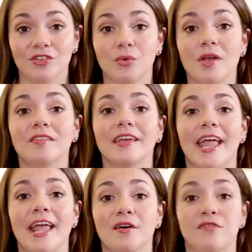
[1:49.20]
to
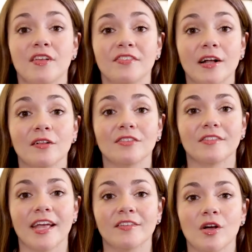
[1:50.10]
indicate a physical
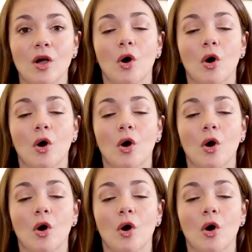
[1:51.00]
state